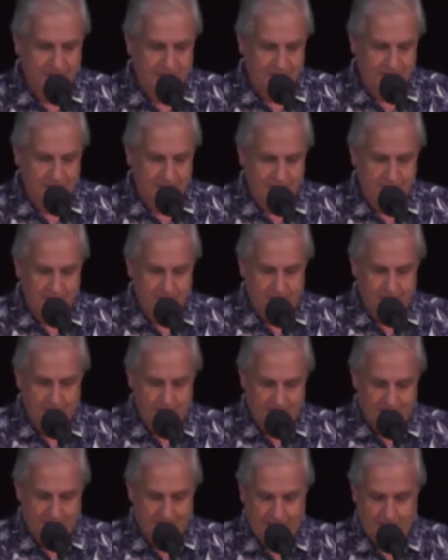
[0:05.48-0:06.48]
Every time
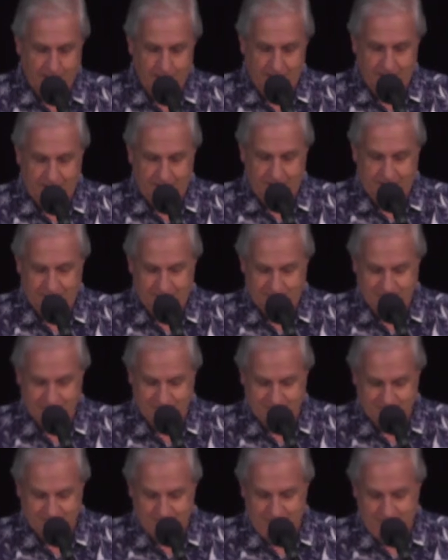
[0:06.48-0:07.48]
I come here,
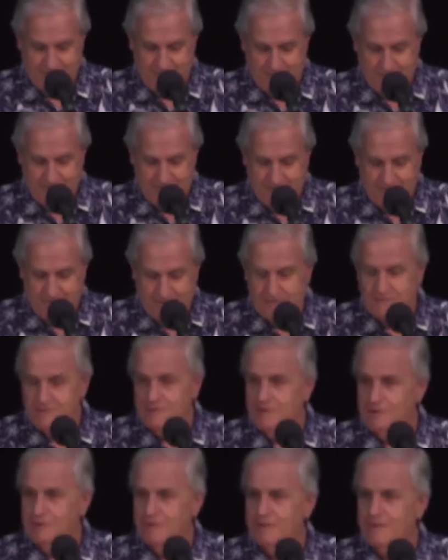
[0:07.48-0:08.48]

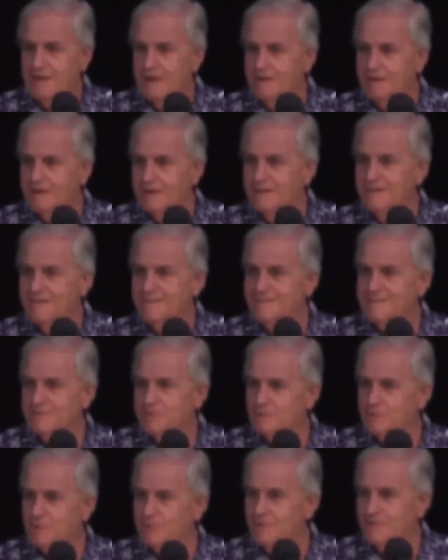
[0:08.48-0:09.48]
you look younger.
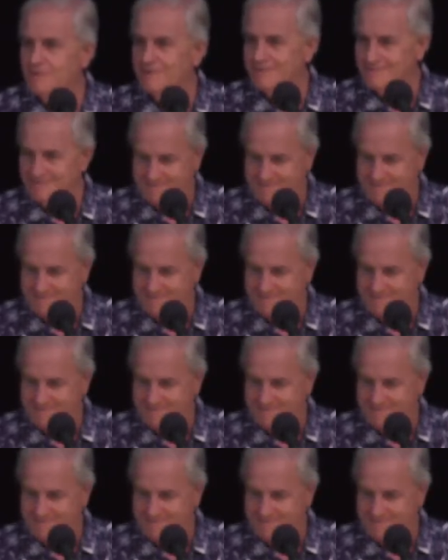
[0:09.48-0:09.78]
It's good.